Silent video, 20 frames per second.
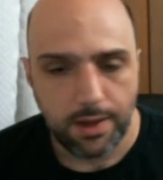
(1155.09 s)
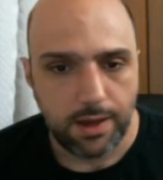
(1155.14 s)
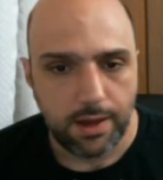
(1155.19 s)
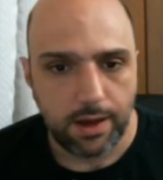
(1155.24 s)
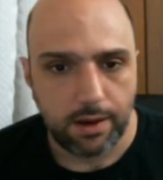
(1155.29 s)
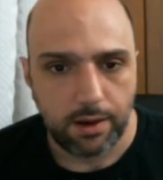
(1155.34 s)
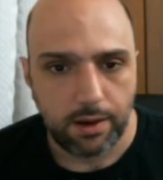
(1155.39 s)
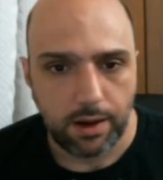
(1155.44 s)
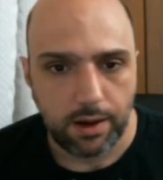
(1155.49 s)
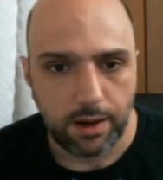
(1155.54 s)

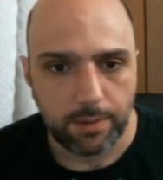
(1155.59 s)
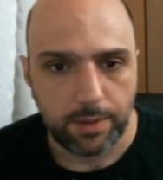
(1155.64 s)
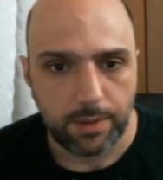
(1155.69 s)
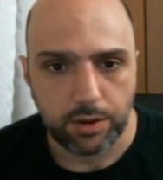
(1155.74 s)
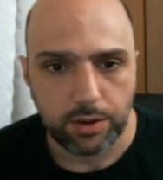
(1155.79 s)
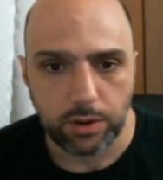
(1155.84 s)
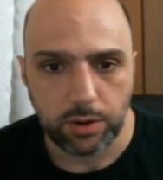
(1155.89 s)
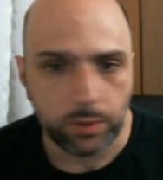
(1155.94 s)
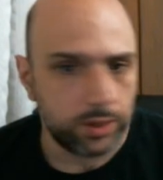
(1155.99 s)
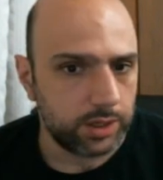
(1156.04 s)
I don't
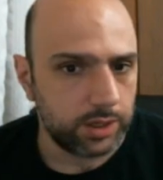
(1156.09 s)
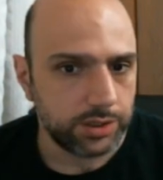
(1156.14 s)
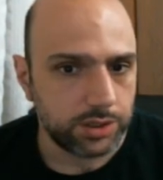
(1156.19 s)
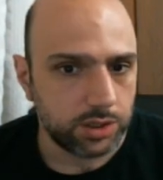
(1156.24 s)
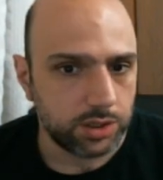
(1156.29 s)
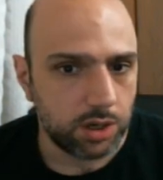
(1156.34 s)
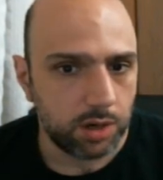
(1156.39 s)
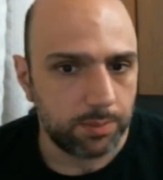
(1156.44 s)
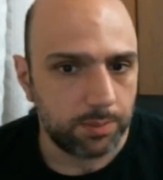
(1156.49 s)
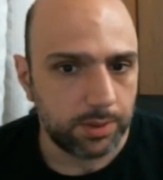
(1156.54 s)
know when I'll
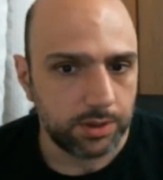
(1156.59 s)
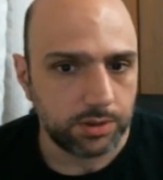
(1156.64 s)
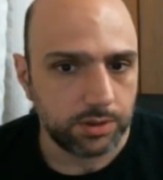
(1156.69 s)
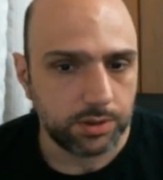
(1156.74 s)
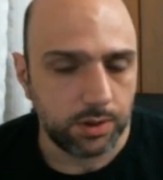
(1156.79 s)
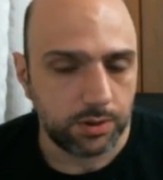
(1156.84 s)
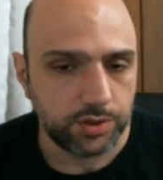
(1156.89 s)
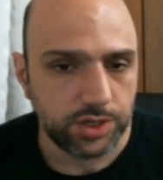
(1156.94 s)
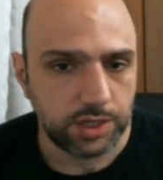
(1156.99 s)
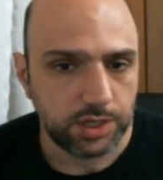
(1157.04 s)
start, but
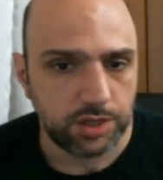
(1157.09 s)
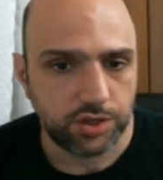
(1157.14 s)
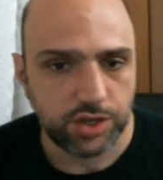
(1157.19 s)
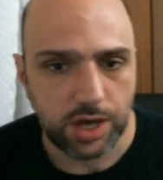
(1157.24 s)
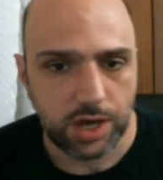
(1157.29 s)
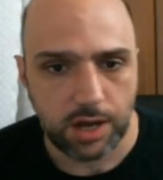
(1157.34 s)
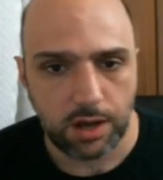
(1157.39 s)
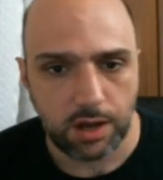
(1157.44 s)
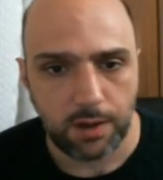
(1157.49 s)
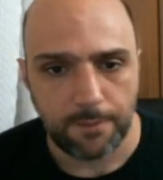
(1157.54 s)
check the
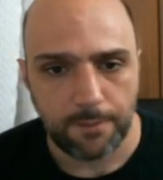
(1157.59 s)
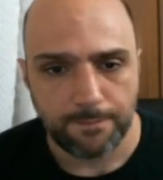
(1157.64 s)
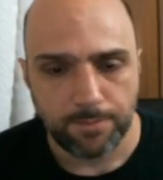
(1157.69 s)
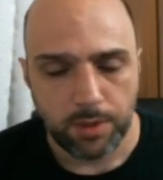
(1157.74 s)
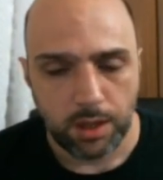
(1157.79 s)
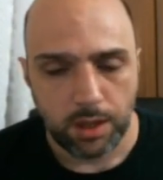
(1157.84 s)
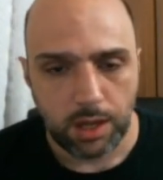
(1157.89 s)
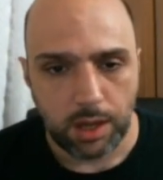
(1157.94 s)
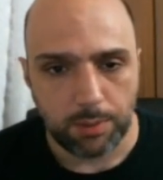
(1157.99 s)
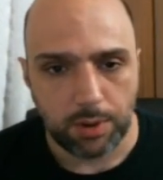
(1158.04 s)
channel,
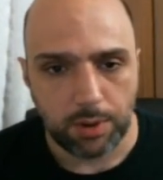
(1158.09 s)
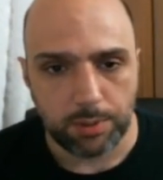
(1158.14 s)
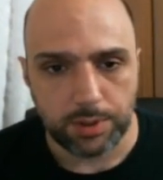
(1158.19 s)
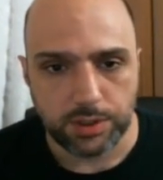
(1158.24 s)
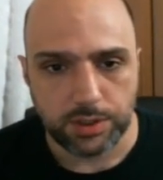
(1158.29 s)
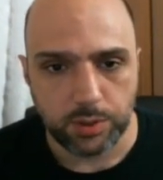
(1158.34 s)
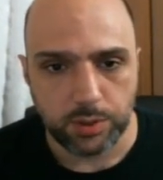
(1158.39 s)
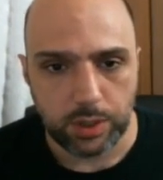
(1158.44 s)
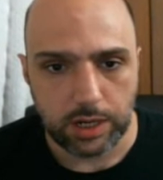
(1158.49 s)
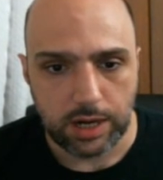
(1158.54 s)
probably
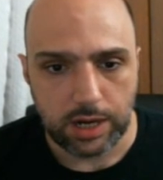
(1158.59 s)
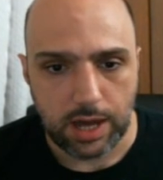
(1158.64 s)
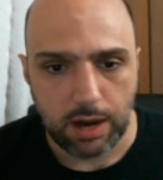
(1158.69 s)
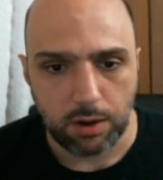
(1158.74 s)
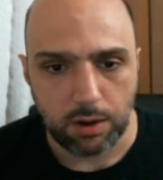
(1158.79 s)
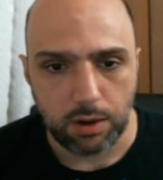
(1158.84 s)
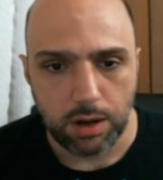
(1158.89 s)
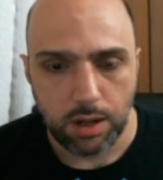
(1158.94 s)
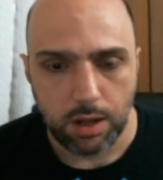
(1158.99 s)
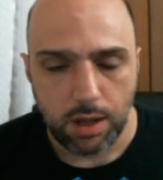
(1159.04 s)
tweet it
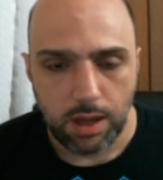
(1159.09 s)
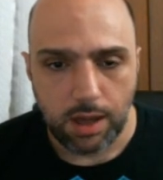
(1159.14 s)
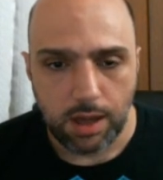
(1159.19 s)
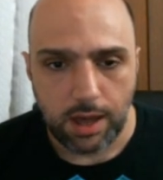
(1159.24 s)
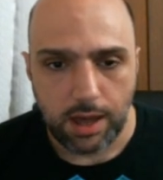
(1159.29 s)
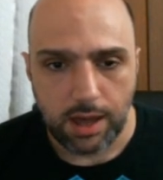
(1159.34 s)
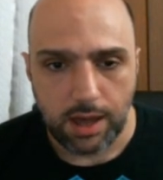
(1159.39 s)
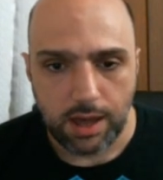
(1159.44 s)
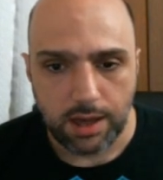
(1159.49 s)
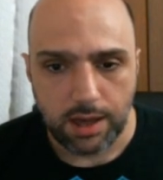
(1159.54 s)
out,
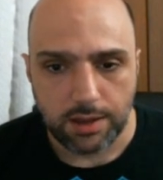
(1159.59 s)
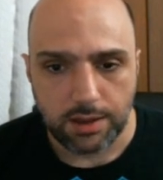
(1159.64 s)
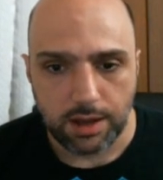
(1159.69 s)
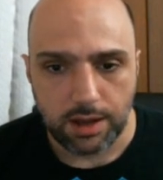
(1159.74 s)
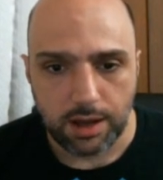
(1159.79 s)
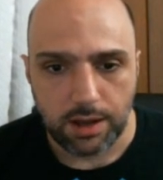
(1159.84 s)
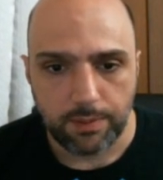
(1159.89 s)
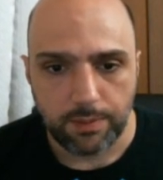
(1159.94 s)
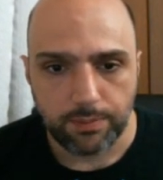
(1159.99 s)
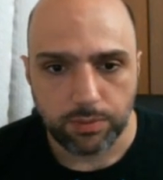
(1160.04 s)
and
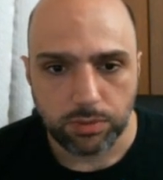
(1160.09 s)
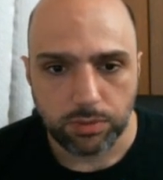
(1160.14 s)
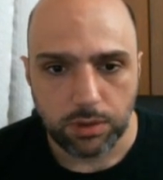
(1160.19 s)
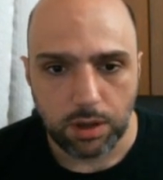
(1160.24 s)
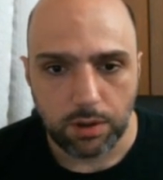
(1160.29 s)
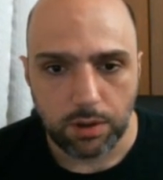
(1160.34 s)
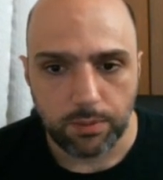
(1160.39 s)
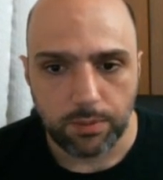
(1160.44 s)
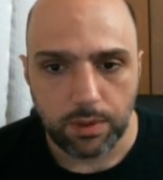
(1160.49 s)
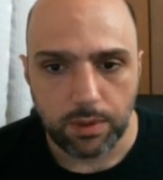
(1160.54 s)

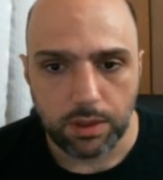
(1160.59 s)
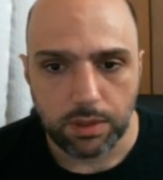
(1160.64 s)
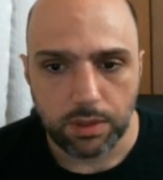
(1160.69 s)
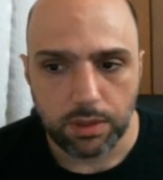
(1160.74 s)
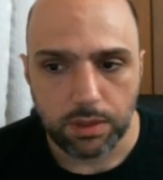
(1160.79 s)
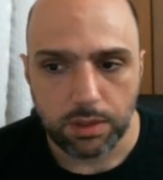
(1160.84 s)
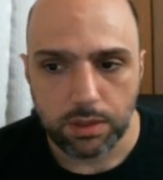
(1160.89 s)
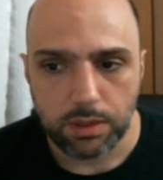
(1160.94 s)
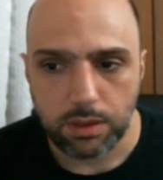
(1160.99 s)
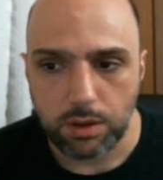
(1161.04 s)
you
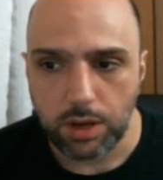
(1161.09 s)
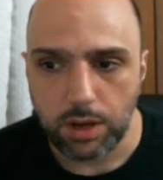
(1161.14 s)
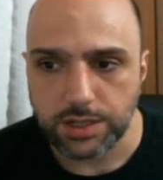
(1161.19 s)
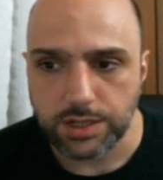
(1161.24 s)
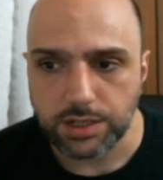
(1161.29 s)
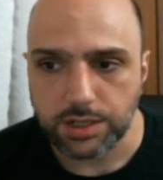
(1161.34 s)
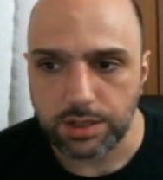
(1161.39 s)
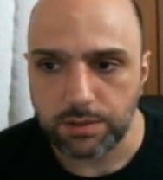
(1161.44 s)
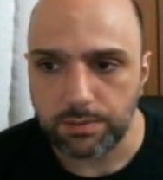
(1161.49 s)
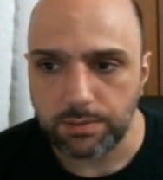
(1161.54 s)
guys
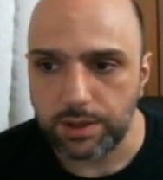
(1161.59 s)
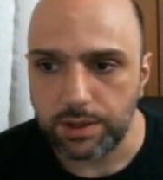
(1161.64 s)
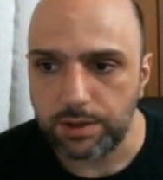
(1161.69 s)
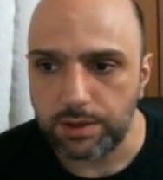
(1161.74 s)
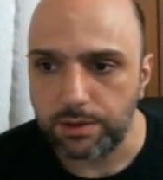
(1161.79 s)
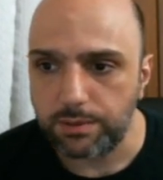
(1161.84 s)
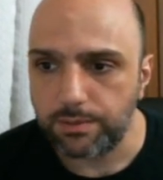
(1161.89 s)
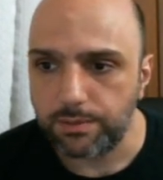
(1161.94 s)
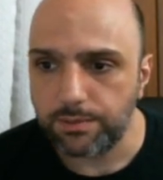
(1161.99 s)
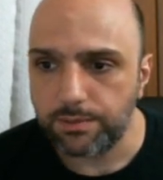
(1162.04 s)
can be
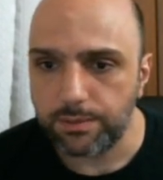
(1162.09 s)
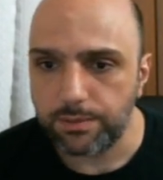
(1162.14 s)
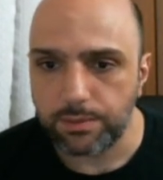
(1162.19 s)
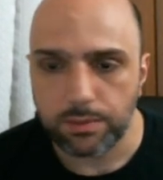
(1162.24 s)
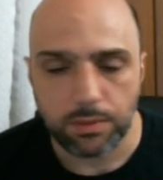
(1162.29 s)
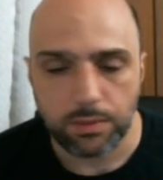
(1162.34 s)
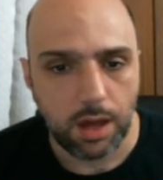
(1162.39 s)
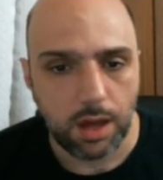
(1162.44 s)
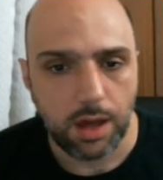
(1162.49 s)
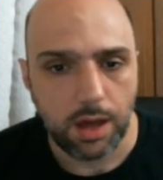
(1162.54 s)

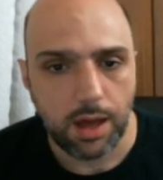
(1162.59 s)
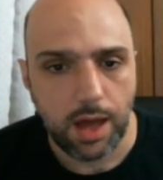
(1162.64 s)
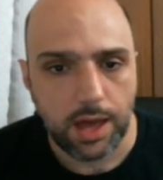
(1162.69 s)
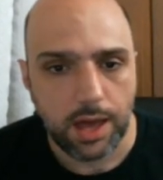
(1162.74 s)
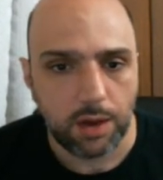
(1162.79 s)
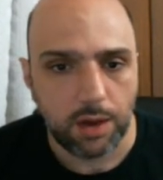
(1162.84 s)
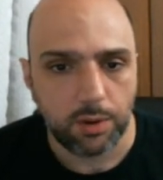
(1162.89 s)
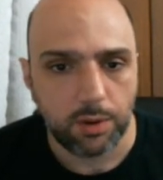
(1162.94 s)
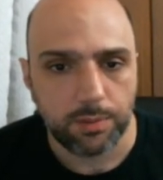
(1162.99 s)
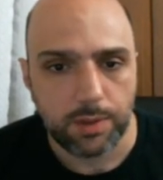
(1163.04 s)
hang
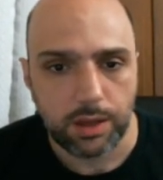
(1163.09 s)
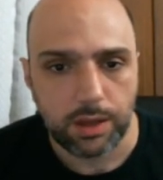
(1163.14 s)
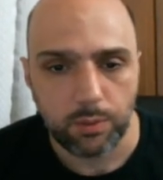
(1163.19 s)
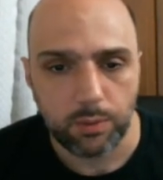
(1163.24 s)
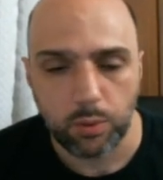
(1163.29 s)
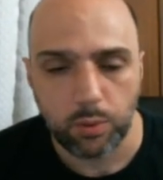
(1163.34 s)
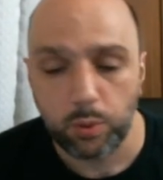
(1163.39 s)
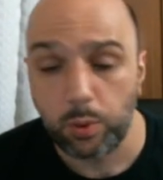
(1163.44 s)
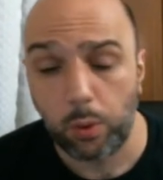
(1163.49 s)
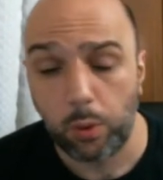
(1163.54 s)
out with me.
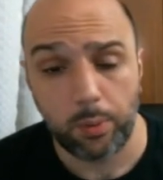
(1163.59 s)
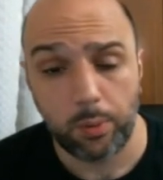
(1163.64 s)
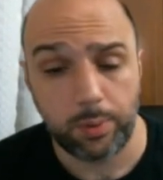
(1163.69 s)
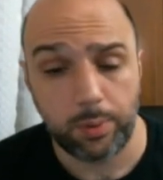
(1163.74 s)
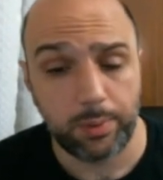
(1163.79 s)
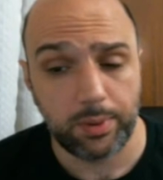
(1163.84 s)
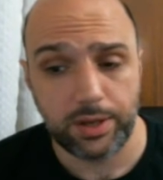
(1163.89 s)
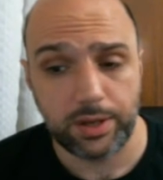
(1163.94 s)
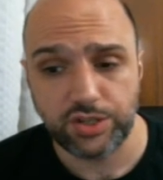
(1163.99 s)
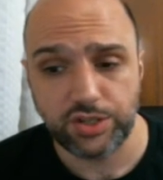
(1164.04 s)
We won't be
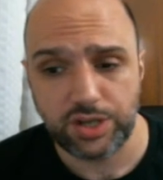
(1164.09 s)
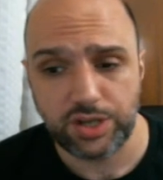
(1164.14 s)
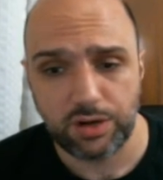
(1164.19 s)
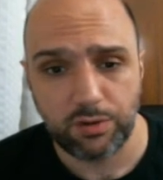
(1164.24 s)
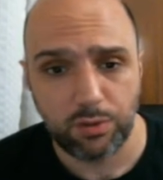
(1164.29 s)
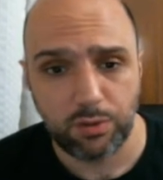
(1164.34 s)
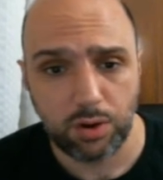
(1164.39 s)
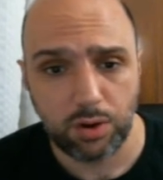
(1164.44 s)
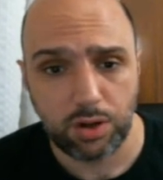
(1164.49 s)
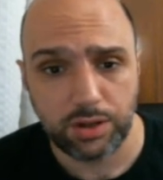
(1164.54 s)
playing Shadow
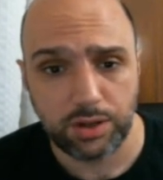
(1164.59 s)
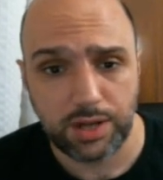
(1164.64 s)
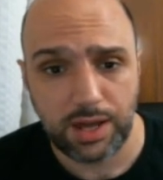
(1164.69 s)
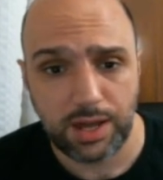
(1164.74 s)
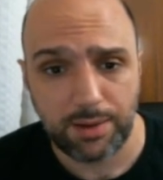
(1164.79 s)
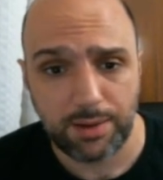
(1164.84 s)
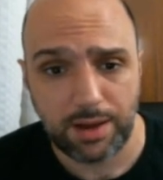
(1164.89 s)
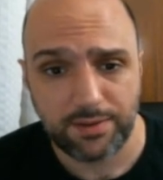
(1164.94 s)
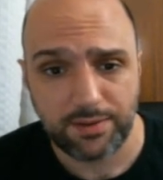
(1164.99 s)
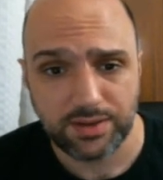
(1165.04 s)
War all day,
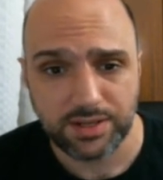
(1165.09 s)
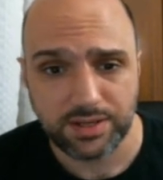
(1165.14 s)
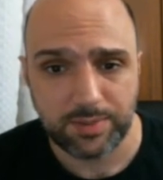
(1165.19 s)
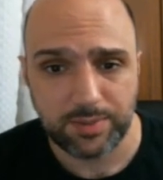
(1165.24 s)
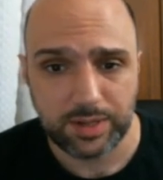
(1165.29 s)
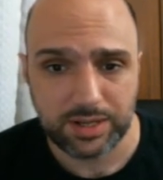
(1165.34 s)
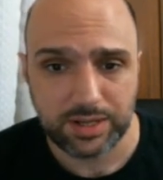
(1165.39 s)
obviously, because